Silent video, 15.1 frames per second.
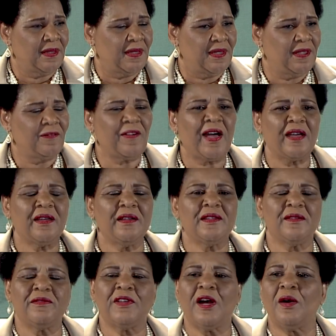If I could
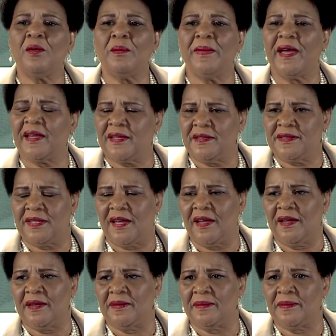have gone back in
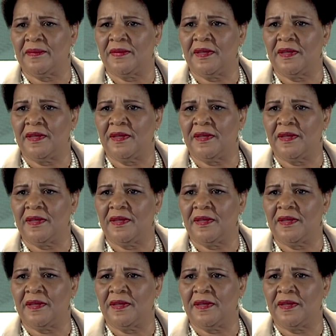time